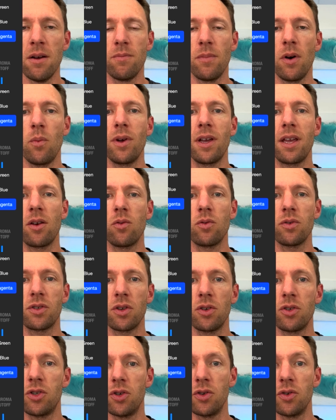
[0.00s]
but we can
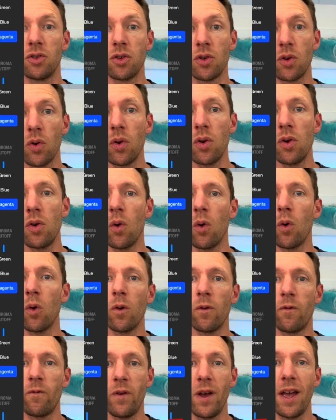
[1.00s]
also choose good
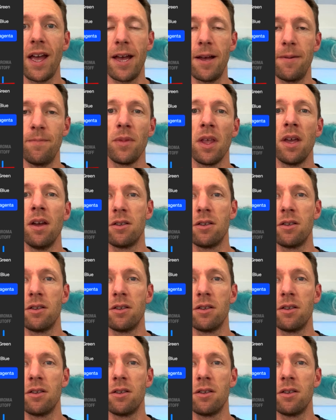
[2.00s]
or fair.